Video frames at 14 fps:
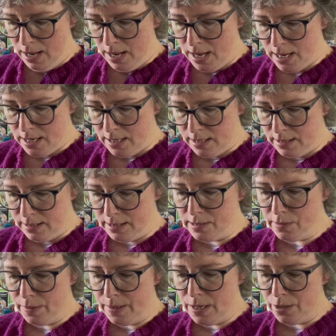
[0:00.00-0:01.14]
And this is
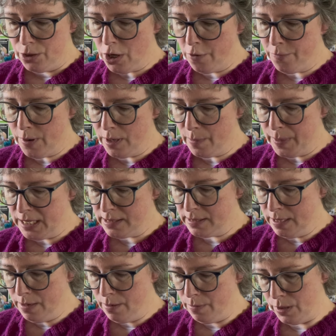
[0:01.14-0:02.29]
on their Chowfunga base,
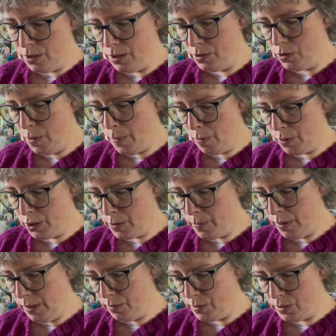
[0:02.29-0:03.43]
which is superwash
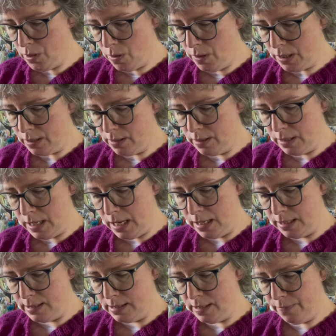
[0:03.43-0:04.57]
merino sock, and
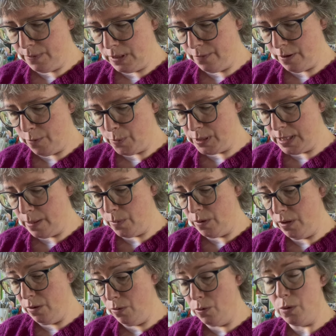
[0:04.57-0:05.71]
it's 75%
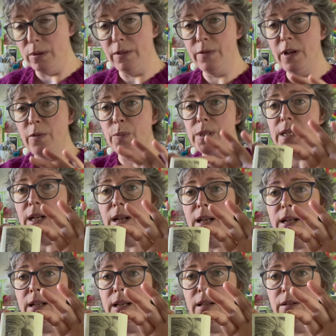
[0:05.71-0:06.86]
merino, 25%
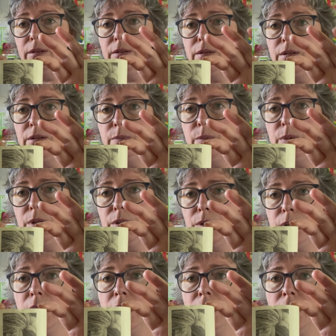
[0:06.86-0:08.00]
nylon, your
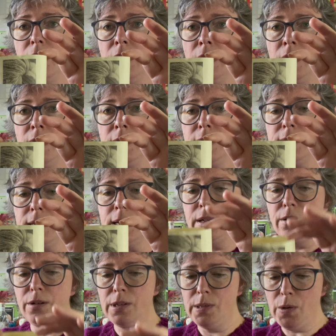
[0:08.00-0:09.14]

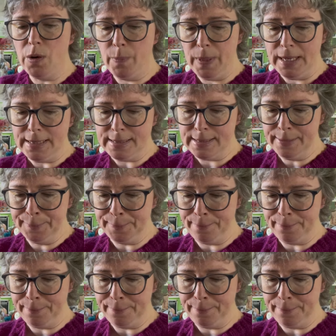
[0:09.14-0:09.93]
standard sock base.